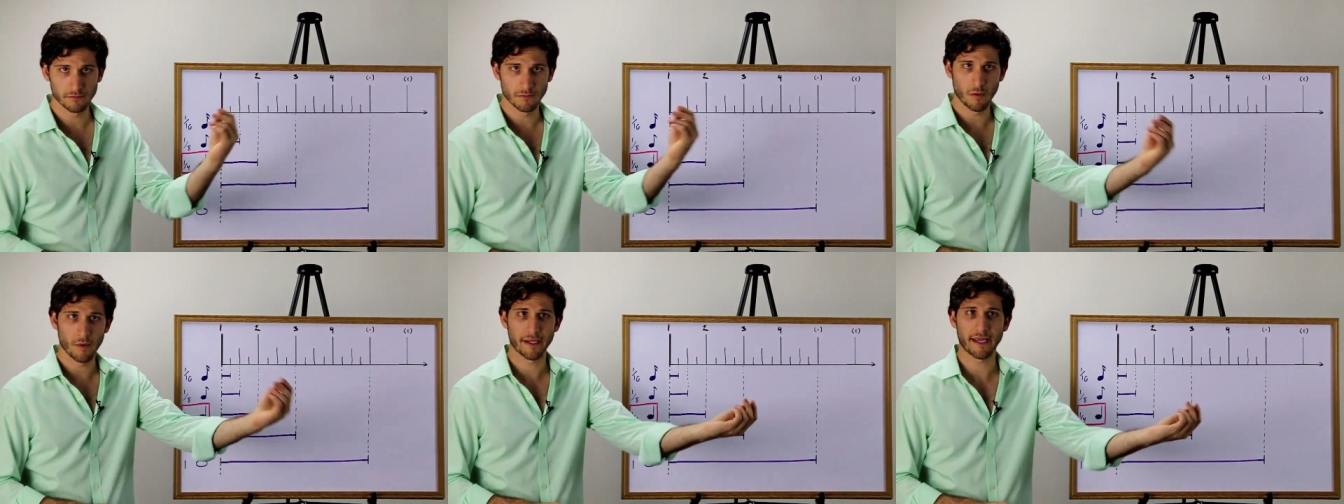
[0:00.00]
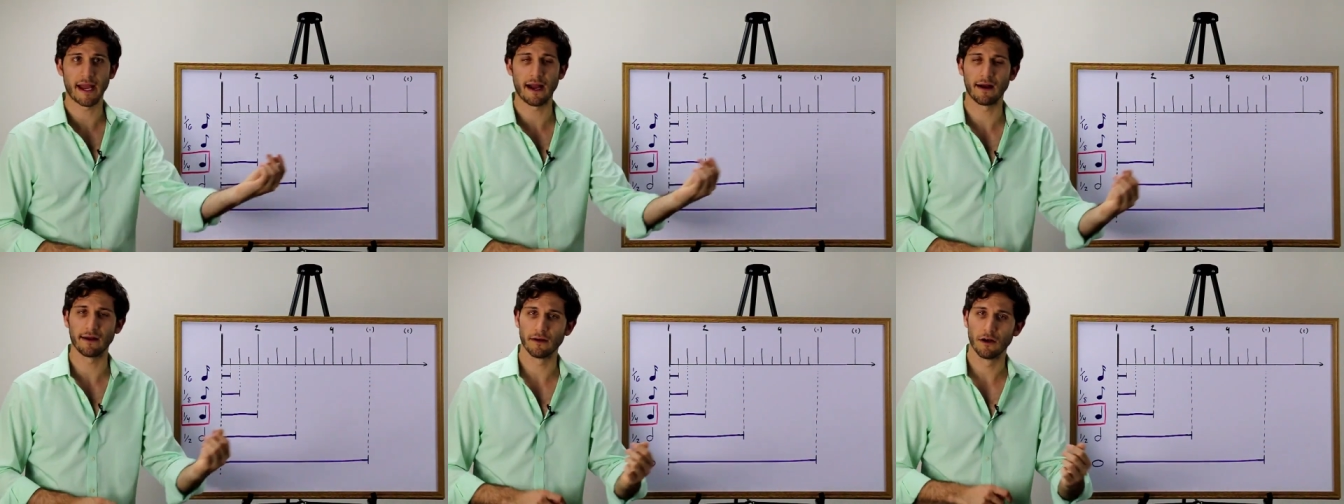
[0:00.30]
When we
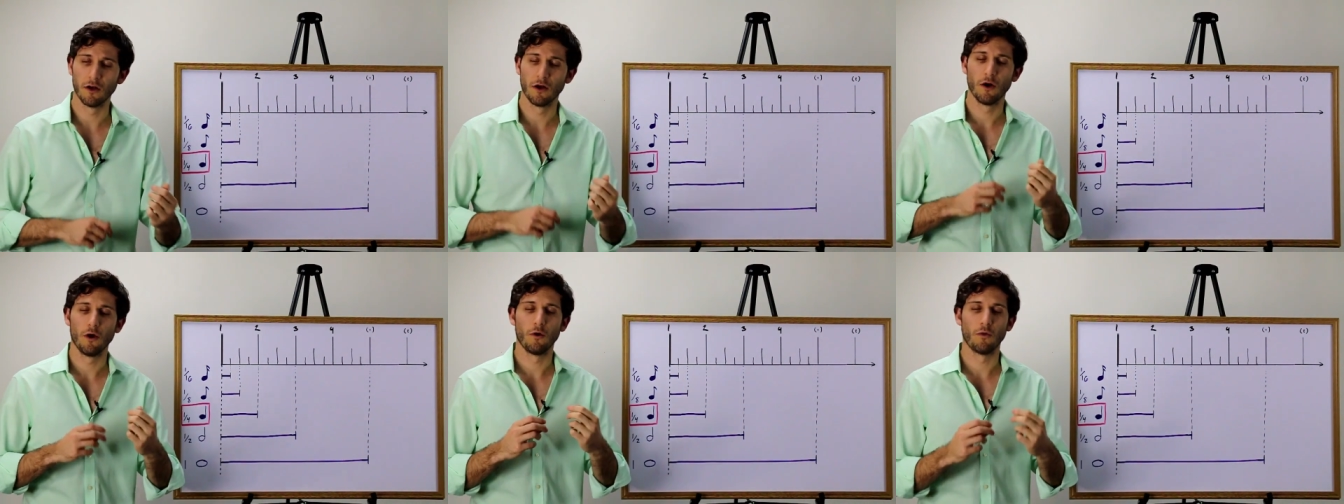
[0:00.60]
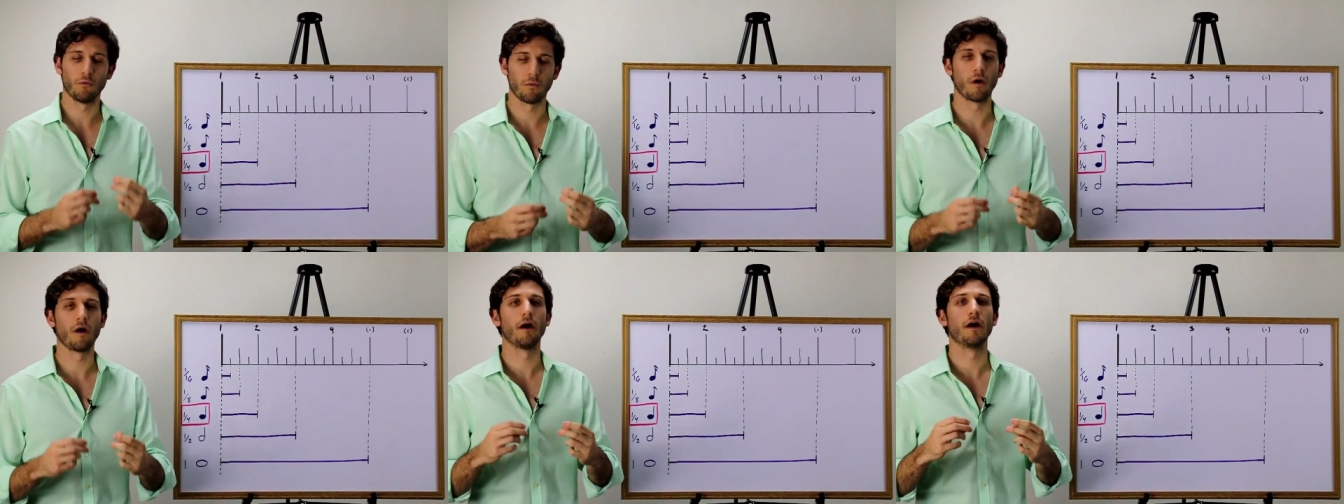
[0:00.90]
count
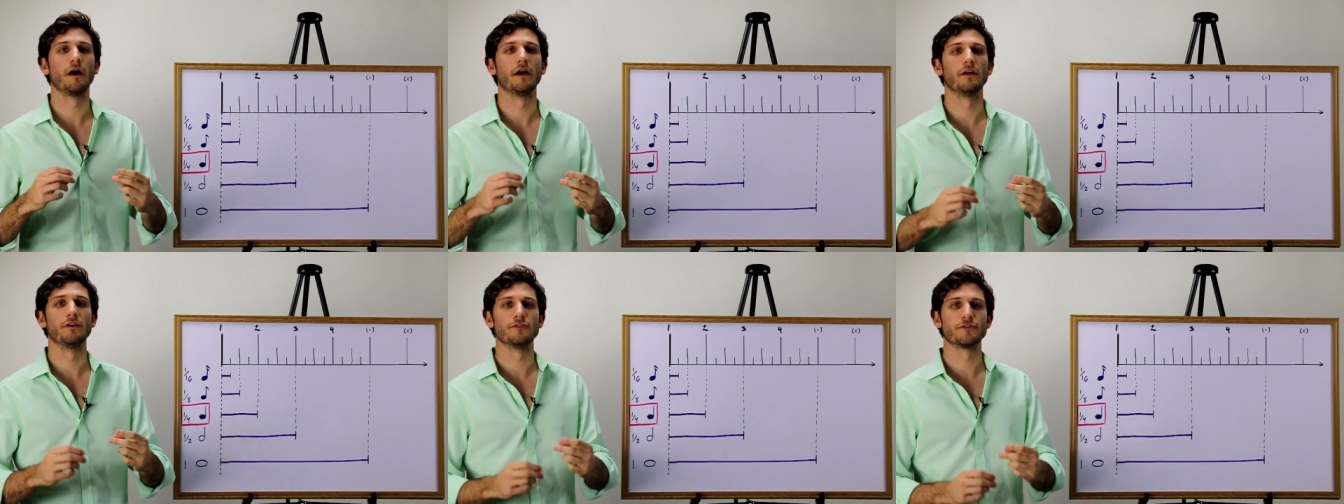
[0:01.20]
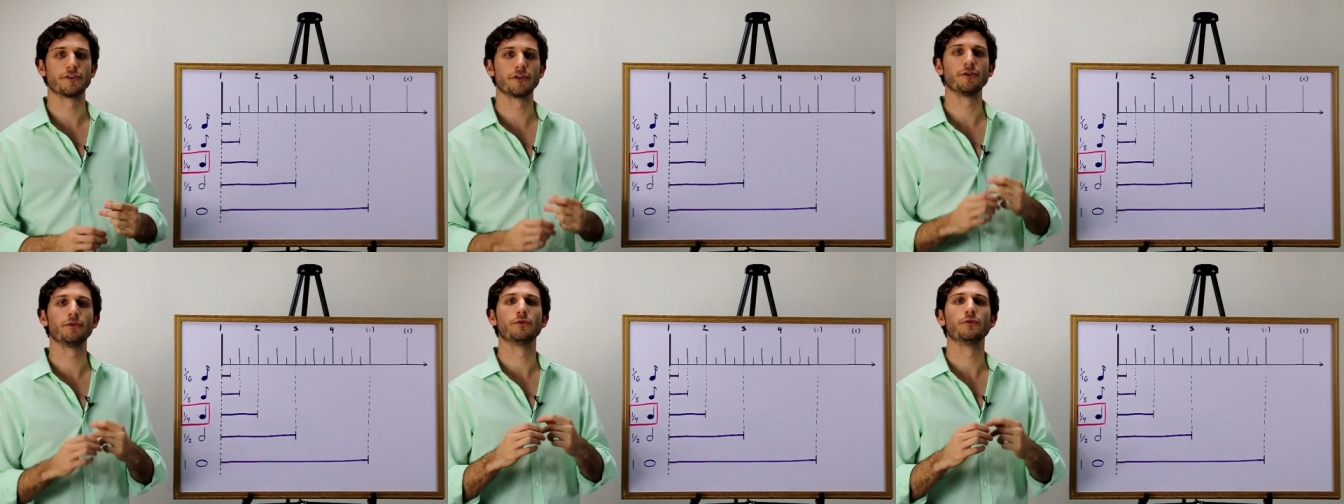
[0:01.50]
1,
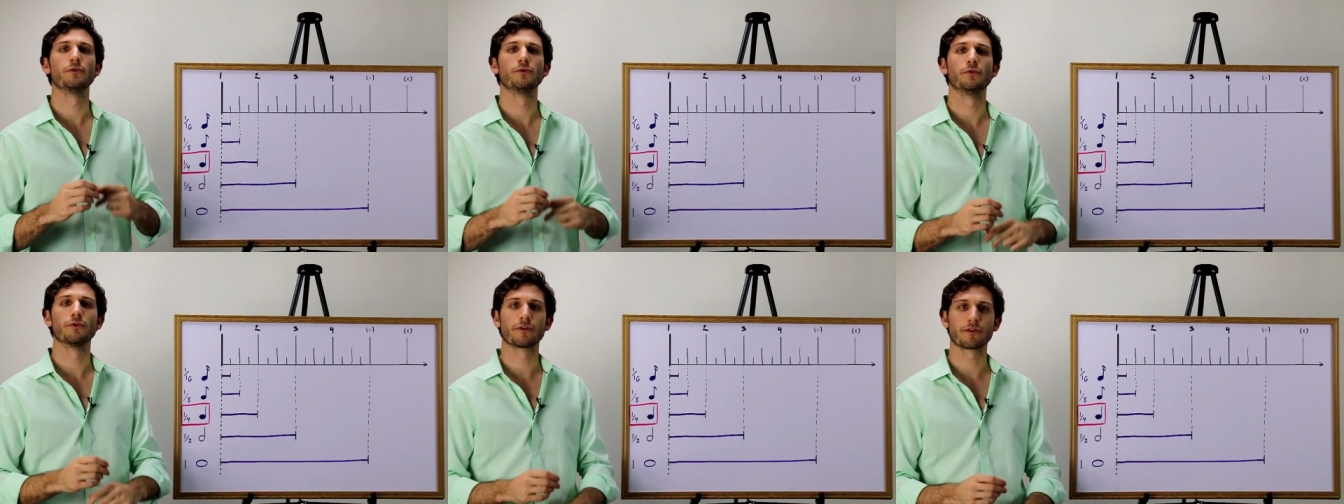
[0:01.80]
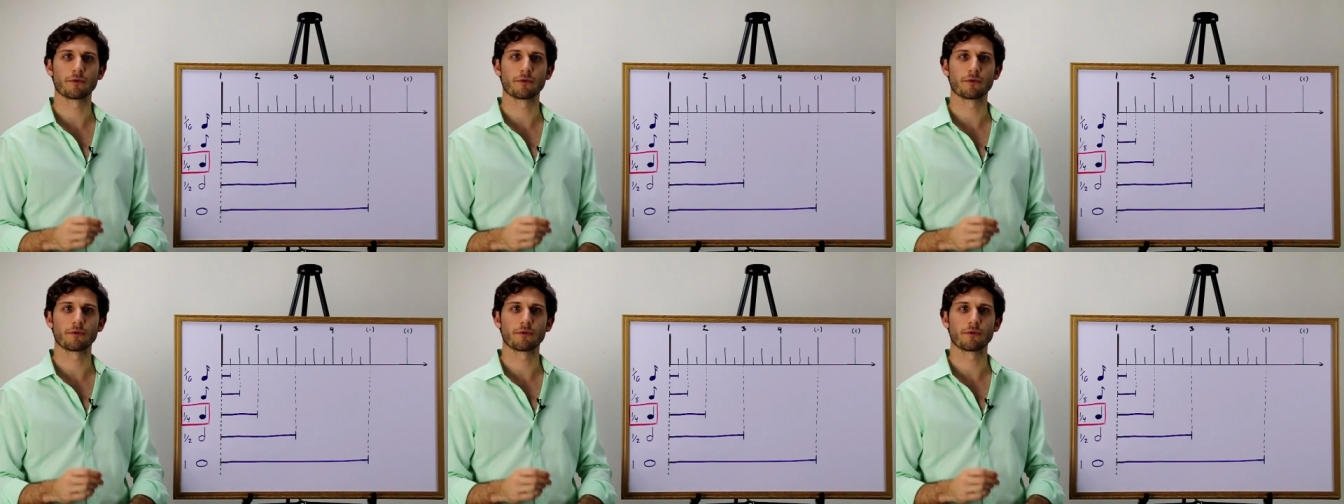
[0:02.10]
2,